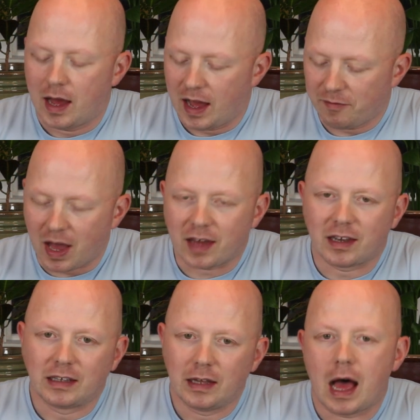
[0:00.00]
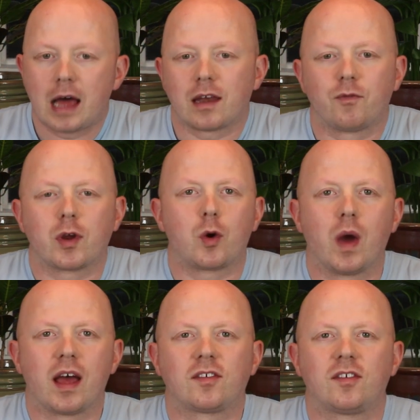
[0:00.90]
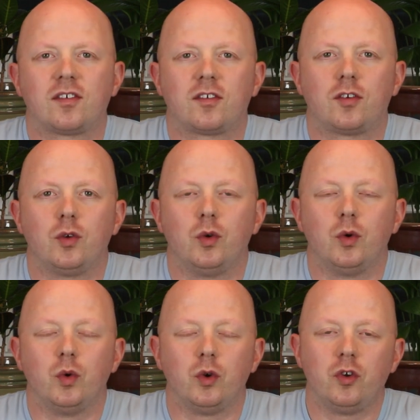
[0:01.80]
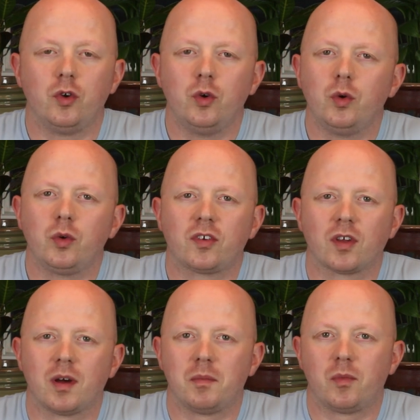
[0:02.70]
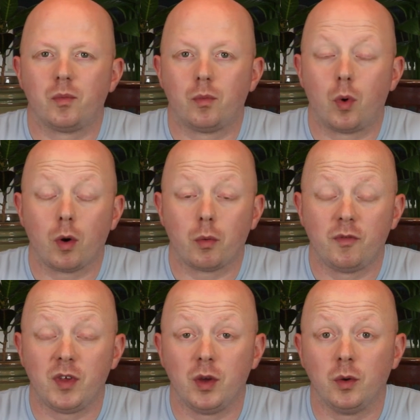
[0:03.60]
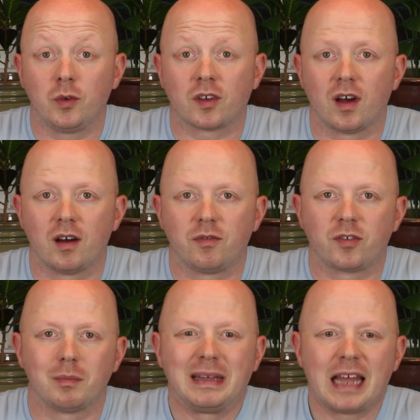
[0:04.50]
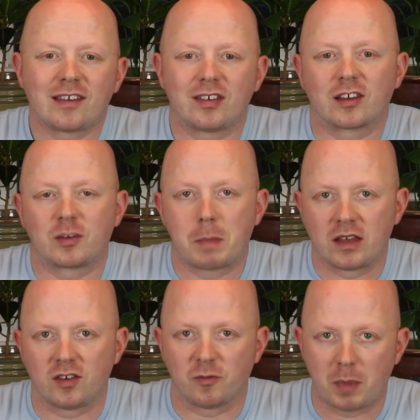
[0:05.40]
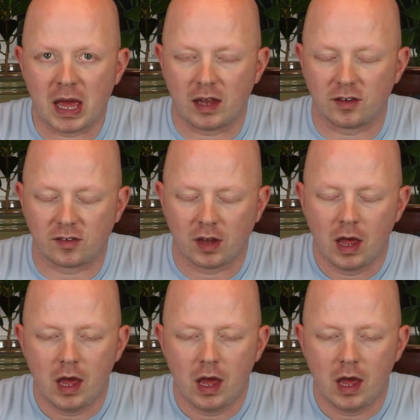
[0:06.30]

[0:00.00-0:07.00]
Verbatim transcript: I've gotten a lot of requests to do some more reviews of some less expensive pens.